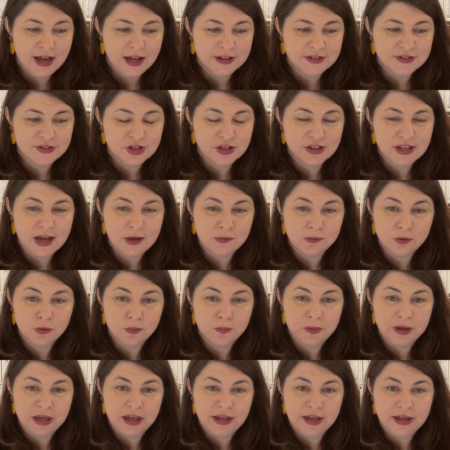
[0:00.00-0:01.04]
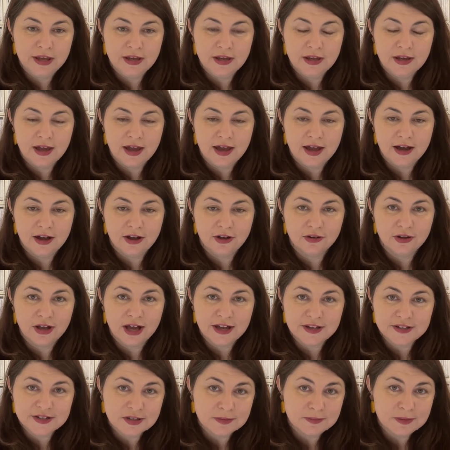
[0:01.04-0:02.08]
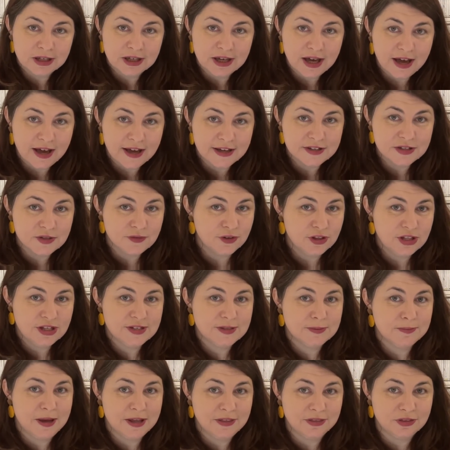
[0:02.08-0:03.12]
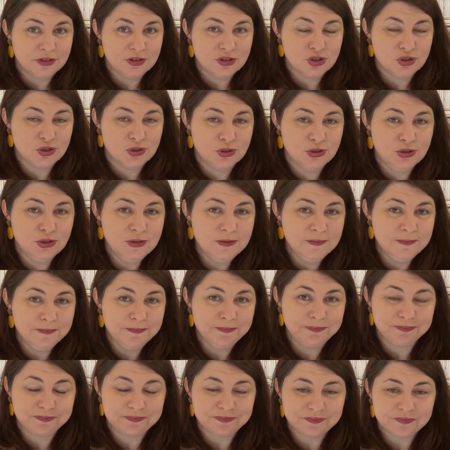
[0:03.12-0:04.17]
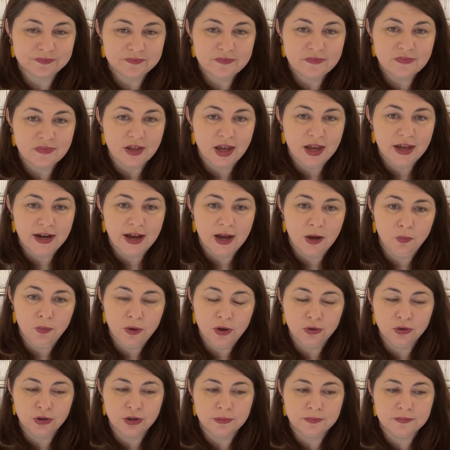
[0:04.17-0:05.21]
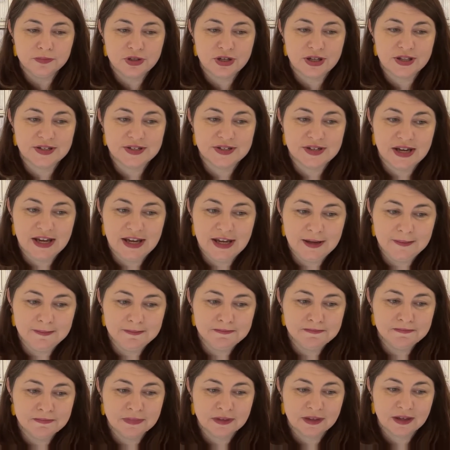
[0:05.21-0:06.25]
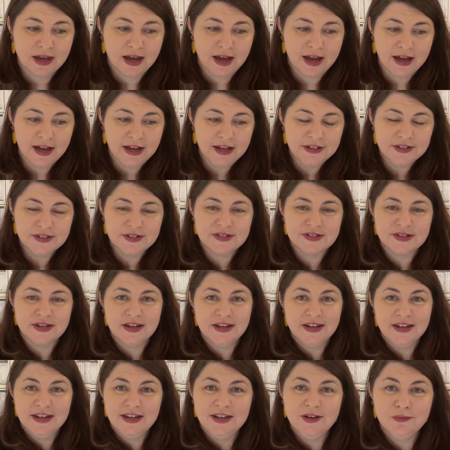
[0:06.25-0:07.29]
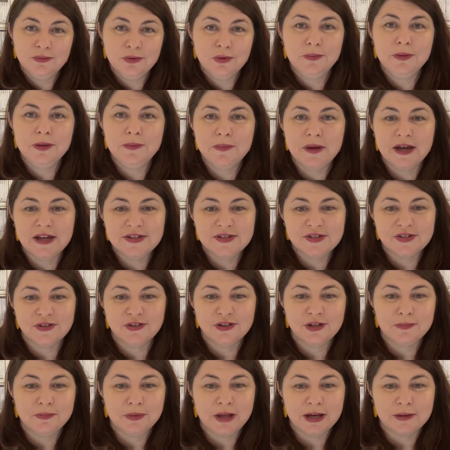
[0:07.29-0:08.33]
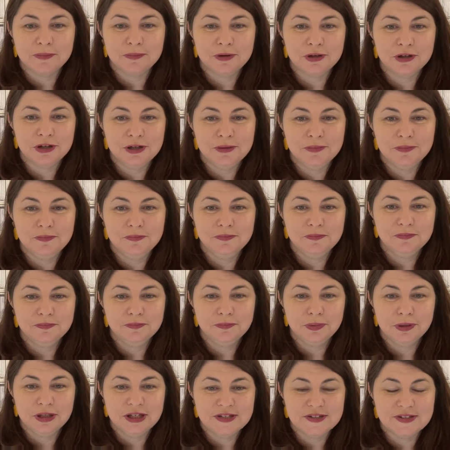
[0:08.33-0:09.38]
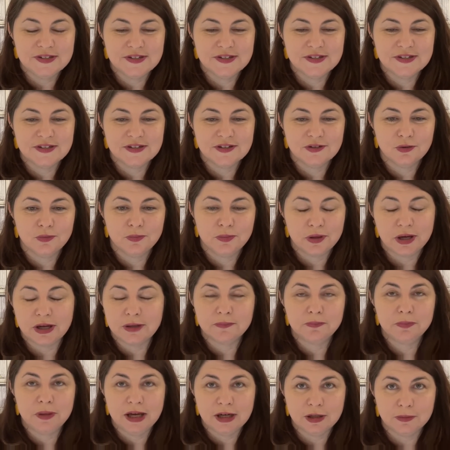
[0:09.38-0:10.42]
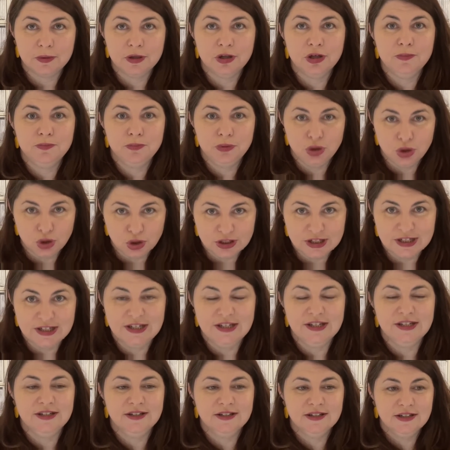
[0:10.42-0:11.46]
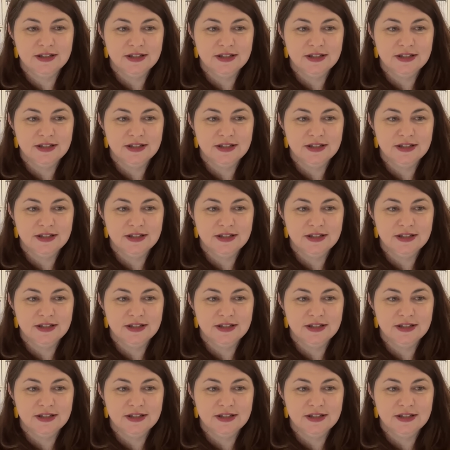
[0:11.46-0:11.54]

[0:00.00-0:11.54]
So that will be our customer cards for this month too. And our welcome to the team cards will be based on the Blackberry Bliss or Blackberry Beauty